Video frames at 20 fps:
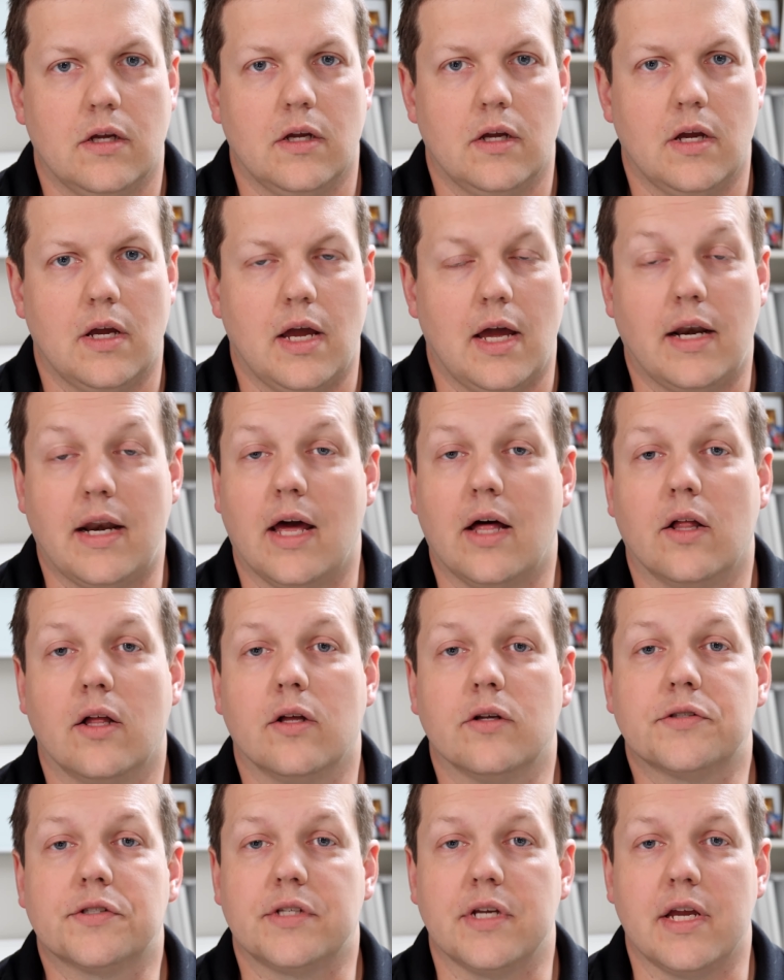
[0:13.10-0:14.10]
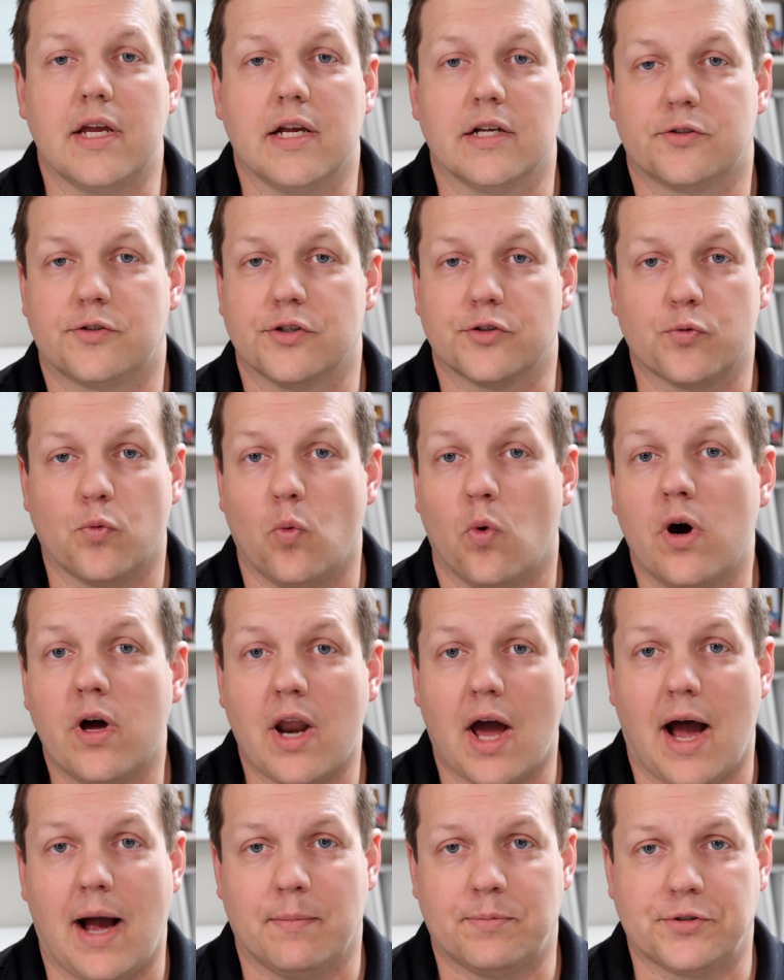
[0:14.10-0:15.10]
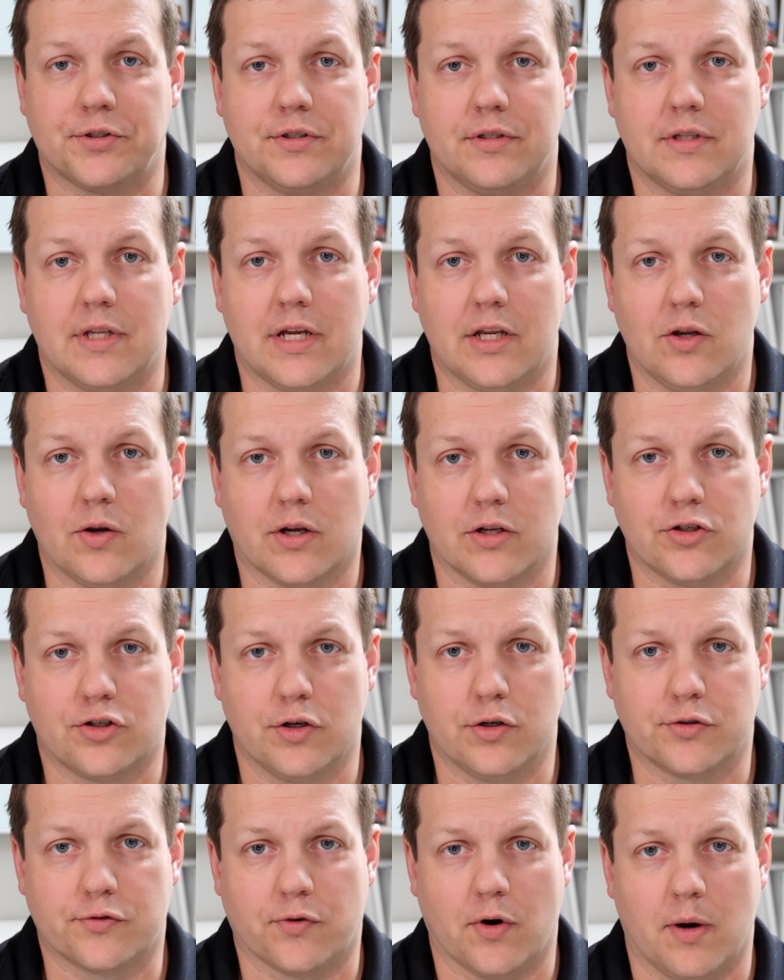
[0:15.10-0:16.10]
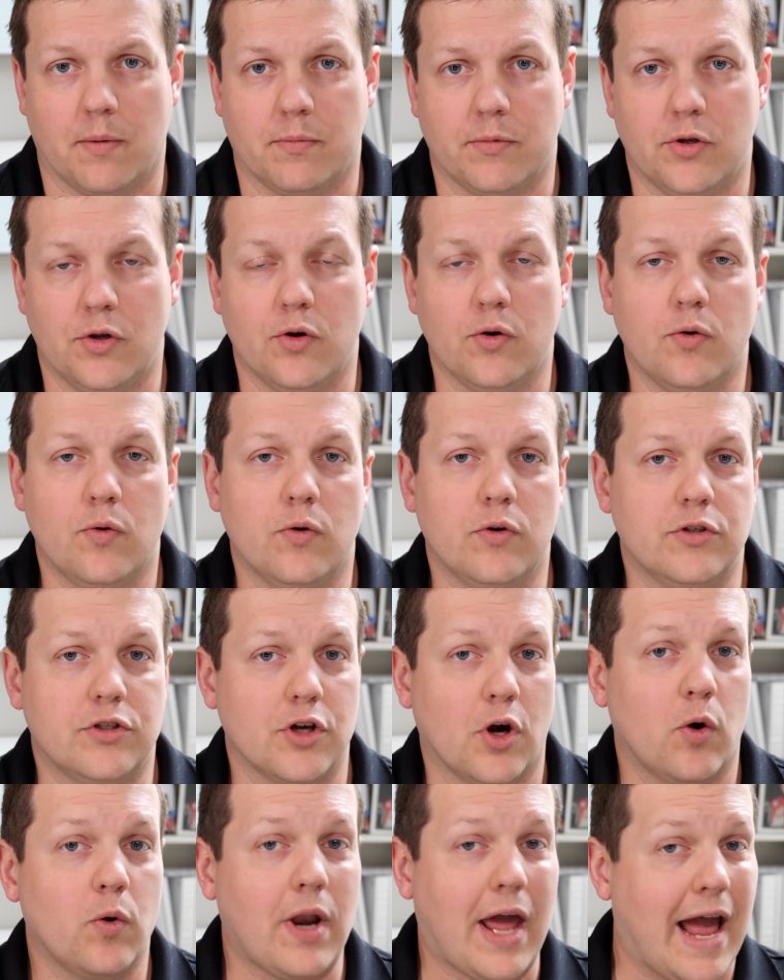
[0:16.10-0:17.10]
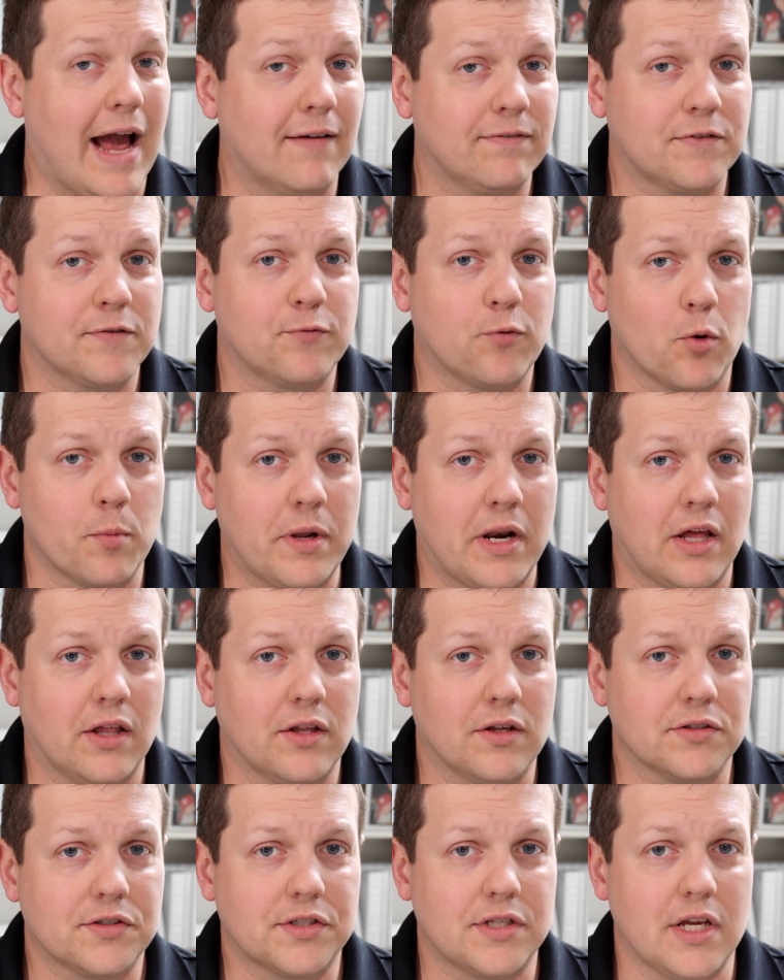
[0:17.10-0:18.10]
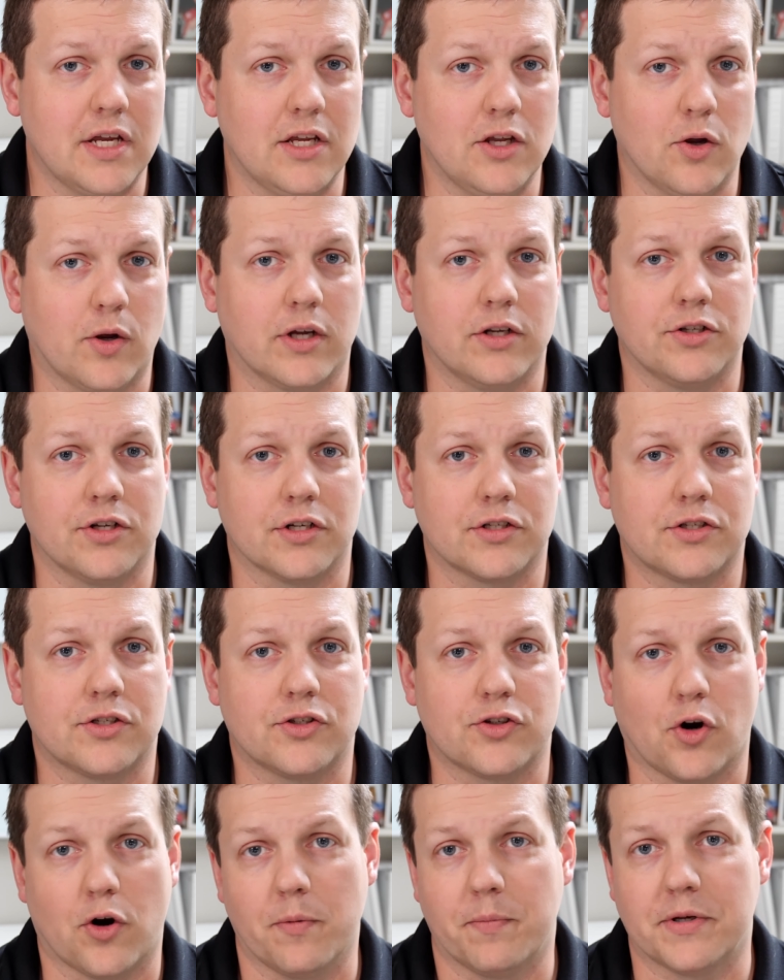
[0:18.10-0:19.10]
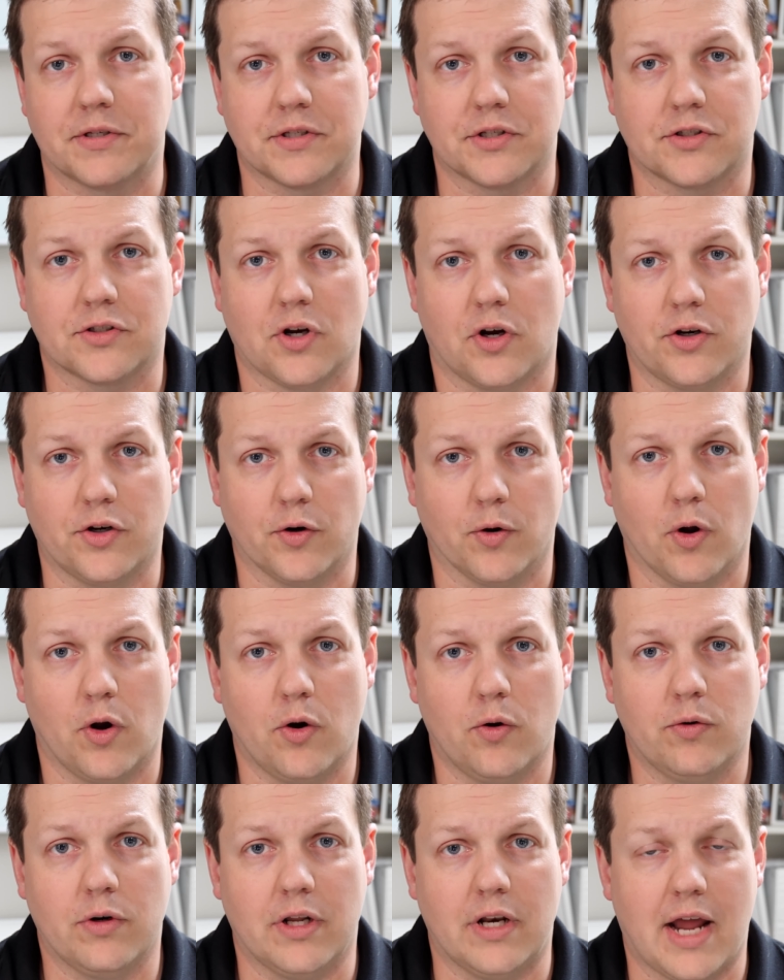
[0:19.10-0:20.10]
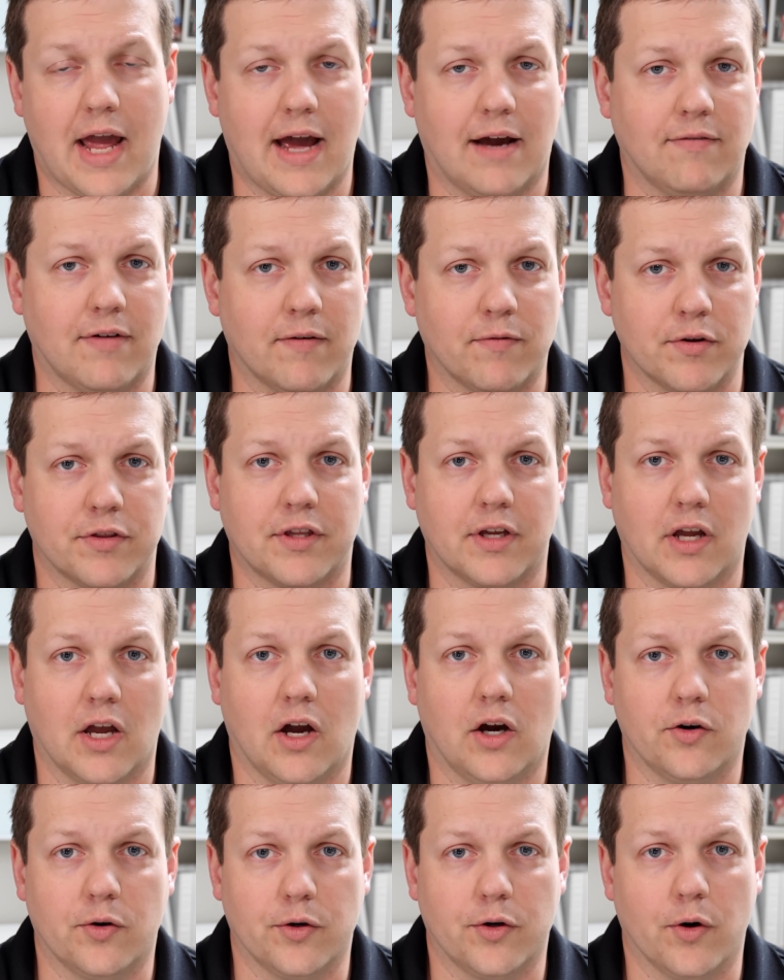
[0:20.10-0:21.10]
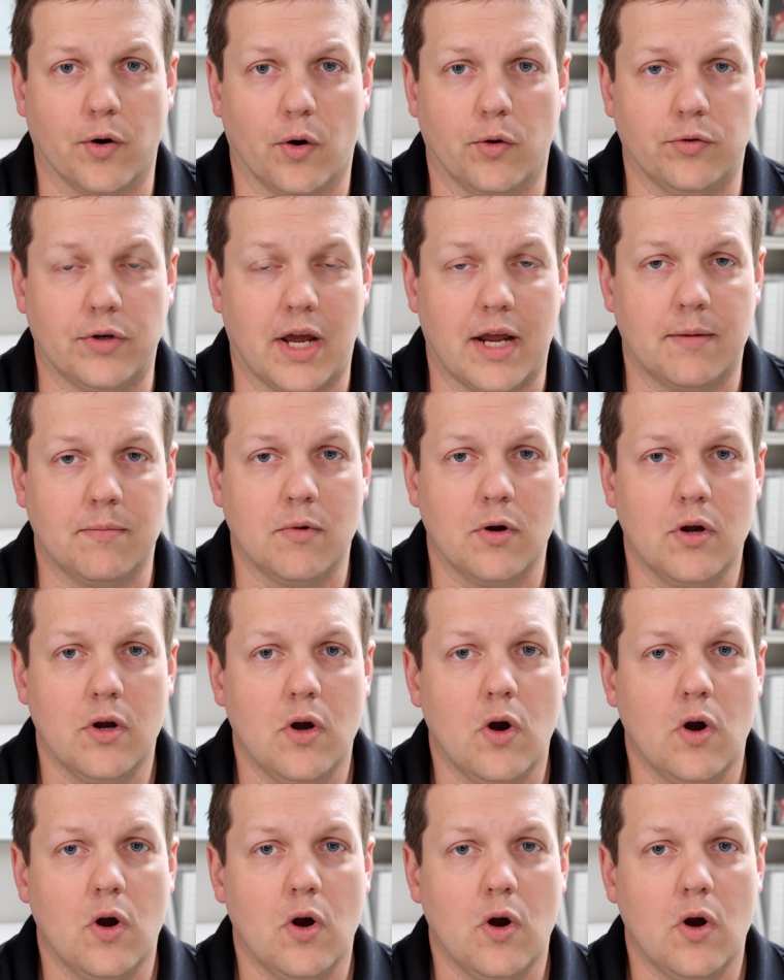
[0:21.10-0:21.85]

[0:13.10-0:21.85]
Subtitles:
An LLC is just one option that you can choose from. You don't have to form an LLC. You can just start business on your own and have everything under your own name.